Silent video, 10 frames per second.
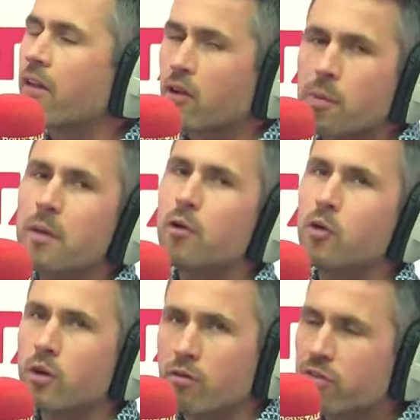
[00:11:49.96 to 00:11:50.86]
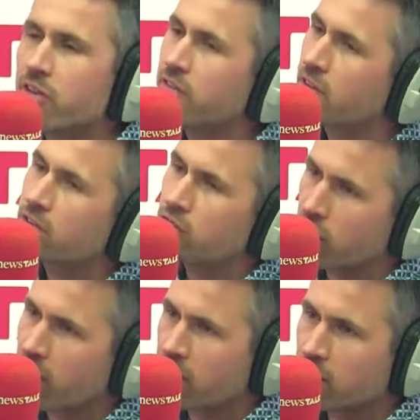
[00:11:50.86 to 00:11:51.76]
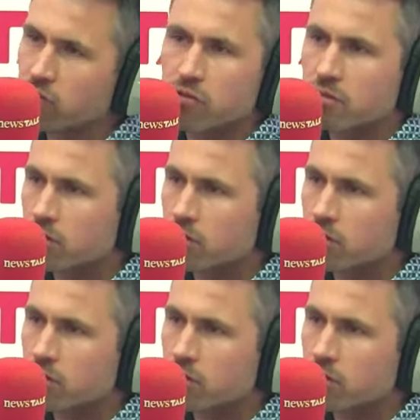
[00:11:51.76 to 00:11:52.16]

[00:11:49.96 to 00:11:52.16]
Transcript: there people who are resistant to change?